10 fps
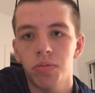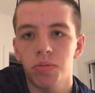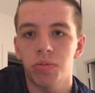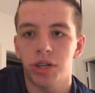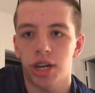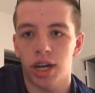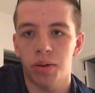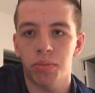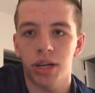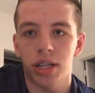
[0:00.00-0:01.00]
wish I
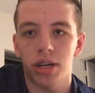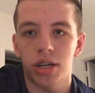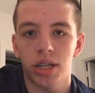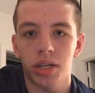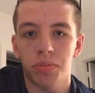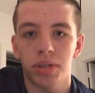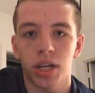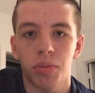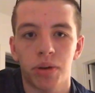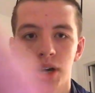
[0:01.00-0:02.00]
could be there to help
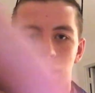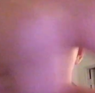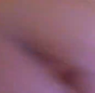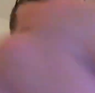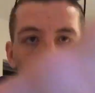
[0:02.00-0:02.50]
celebrate it with you,